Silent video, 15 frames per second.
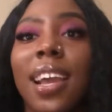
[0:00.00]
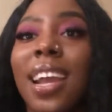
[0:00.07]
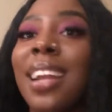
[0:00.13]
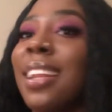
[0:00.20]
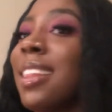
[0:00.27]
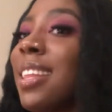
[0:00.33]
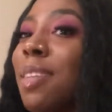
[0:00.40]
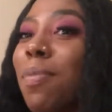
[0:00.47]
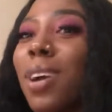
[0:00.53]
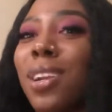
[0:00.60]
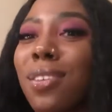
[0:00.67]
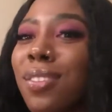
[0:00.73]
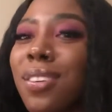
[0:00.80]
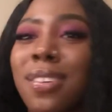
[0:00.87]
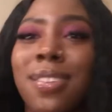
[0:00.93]
And the
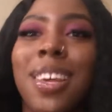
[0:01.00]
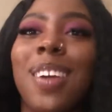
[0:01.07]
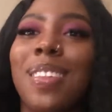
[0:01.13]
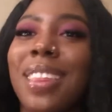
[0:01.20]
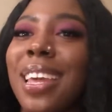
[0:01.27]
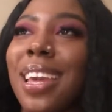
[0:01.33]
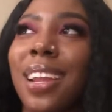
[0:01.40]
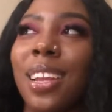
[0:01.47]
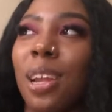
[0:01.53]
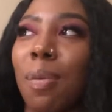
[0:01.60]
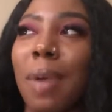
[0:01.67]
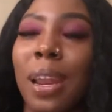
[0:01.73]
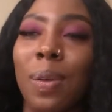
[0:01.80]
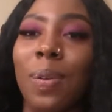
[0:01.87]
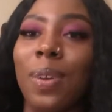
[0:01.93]
bundles are so thick,
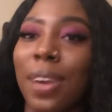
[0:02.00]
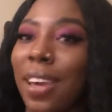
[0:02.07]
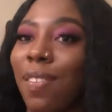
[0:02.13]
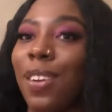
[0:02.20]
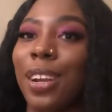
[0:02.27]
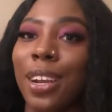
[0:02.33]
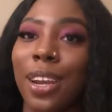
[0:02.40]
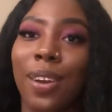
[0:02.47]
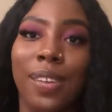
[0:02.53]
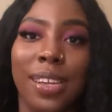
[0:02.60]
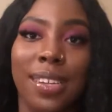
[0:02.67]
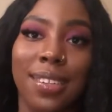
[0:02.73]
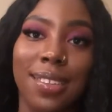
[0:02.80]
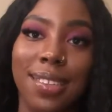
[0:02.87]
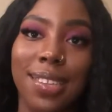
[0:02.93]
nobody will ever
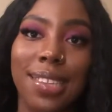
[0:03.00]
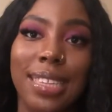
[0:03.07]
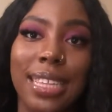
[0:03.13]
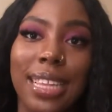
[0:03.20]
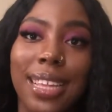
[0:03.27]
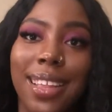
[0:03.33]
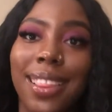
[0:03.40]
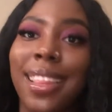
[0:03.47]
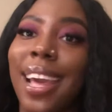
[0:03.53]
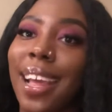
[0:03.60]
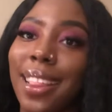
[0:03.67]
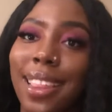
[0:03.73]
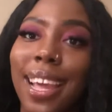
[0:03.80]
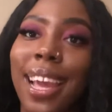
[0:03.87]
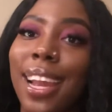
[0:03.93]
notice
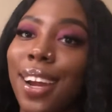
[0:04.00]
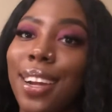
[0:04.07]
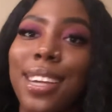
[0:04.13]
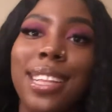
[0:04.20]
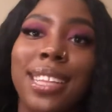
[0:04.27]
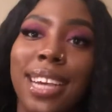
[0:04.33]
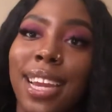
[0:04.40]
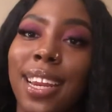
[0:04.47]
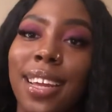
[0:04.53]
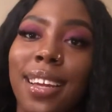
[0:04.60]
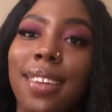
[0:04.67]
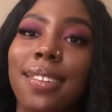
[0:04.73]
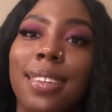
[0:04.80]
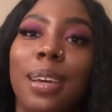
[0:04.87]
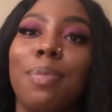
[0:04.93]
that the hair is shedding
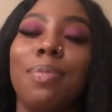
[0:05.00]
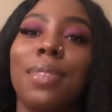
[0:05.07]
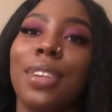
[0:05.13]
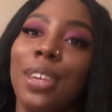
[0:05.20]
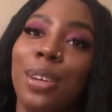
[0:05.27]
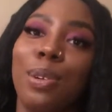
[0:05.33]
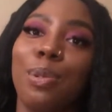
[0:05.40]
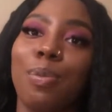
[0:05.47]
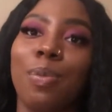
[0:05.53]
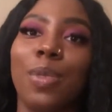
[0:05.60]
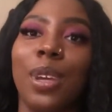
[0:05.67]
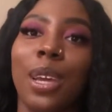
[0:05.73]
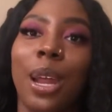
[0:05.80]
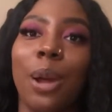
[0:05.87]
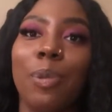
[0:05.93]
except you
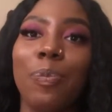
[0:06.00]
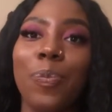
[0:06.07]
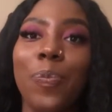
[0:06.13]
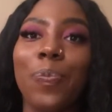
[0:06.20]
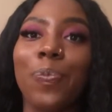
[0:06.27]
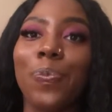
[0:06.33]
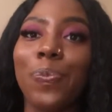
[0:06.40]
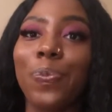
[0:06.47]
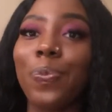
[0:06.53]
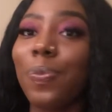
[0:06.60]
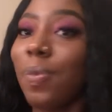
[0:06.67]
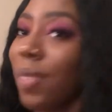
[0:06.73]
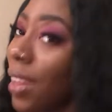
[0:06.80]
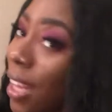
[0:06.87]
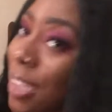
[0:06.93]
know.
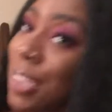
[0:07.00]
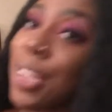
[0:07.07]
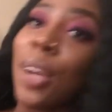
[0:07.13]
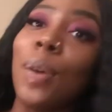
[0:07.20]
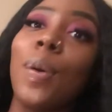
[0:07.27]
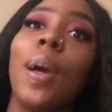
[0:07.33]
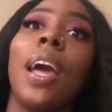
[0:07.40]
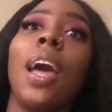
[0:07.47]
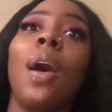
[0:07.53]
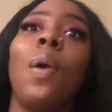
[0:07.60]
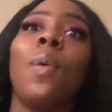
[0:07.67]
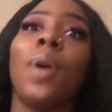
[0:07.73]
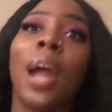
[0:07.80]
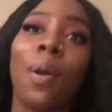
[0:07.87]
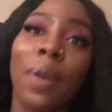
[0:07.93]
So,
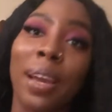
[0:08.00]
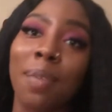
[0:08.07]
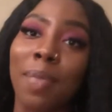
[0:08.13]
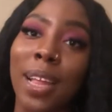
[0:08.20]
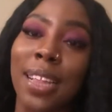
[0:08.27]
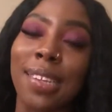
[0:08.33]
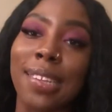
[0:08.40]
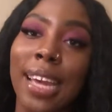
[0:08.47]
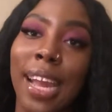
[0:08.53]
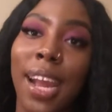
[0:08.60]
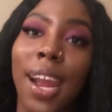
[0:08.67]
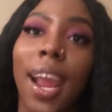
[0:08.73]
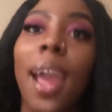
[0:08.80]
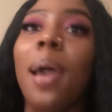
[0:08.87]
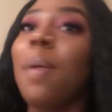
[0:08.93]
would I recommend this
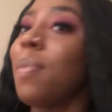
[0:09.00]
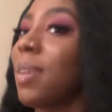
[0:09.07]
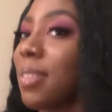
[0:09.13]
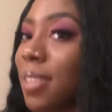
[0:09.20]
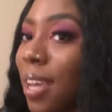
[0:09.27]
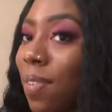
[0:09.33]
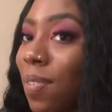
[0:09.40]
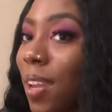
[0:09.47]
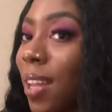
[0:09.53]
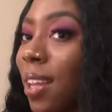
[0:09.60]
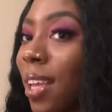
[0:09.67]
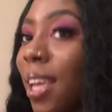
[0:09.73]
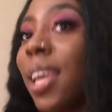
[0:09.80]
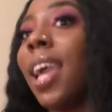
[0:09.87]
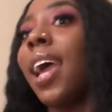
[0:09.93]
hair? Most
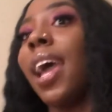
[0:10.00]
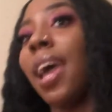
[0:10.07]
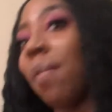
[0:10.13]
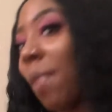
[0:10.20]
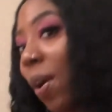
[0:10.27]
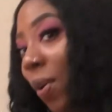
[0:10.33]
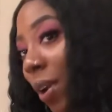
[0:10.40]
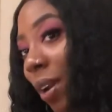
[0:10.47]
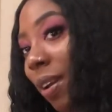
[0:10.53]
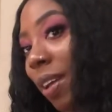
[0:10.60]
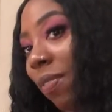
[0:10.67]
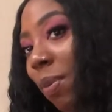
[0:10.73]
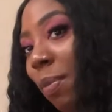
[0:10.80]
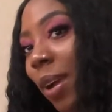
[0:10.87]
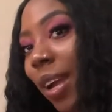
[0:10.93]
definitely. Am I
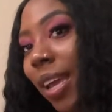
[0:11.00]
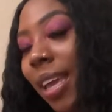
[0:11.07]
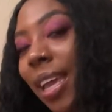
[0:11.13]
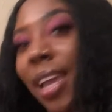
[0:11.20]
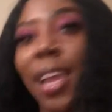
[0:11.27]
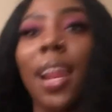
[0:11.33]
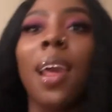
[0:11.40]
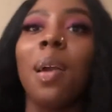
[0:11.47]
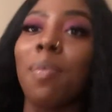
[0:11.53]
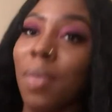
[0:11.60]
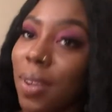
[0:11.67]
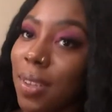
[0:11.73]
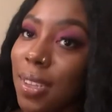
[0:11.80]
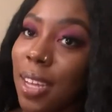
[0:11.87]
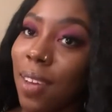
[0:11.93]
ordering from her again?
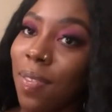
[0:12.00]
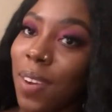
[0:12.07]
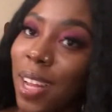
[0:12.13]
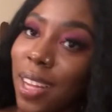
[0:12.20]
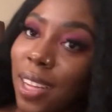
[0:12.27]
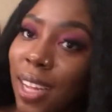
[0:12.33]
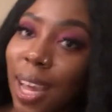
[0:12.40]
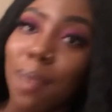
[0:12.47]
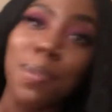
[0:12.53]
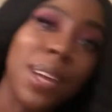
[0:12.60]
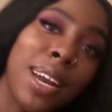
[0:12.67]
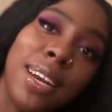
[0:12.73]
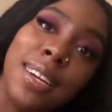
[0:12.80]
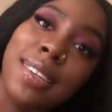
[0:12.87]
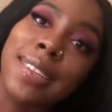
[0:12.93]
Most definitely. I'm
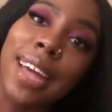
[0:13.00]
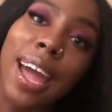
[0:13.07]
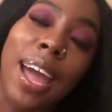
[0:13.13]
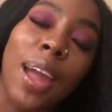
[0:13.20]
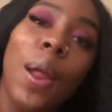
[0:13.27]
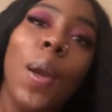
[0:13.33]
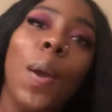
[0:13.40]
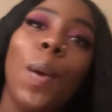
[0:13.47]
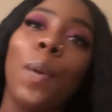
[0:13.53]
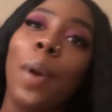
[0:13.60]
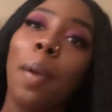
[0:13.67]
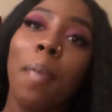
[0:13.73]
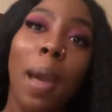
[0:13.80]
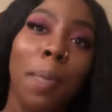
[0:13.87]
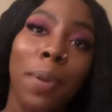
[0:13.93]
trying to decide
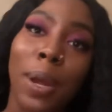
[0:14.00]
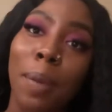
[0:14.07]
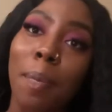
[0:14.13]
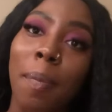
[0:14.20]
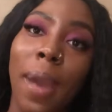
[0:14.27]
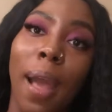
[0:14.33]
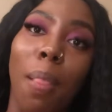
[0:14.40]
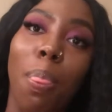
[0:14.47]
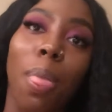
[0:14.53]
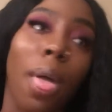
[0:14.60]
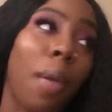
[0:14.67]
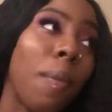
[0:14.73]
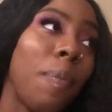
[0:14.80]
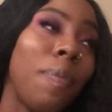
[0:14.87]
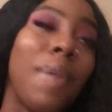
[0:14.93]
what
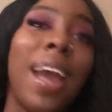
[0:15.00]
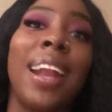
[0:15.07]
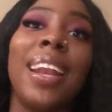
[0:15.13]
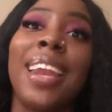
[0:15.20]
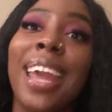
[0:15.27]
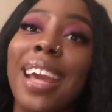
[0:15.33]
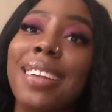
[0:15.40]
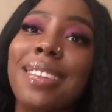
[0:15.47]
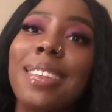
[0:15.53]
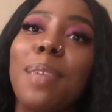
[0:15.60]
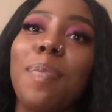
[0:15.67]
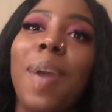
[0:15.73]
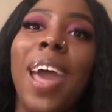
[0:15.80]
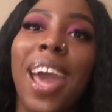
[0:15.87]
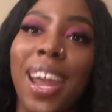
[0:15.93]
my next
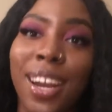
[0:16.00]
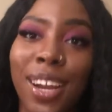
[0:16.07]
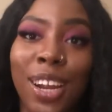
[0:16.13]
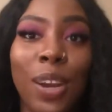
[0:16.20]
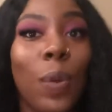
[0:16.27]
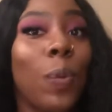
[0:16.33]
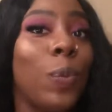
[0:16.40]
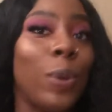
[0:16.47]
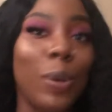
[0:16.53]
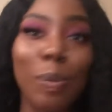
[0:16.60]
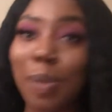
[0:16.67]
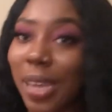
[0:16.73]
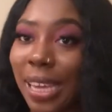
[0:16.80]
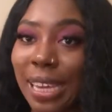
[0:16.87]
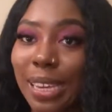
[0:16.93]
pattern
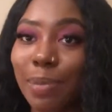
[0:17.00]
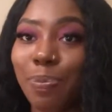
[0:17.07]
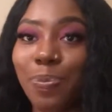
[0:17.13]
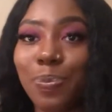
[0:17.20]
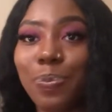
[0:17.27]
will be.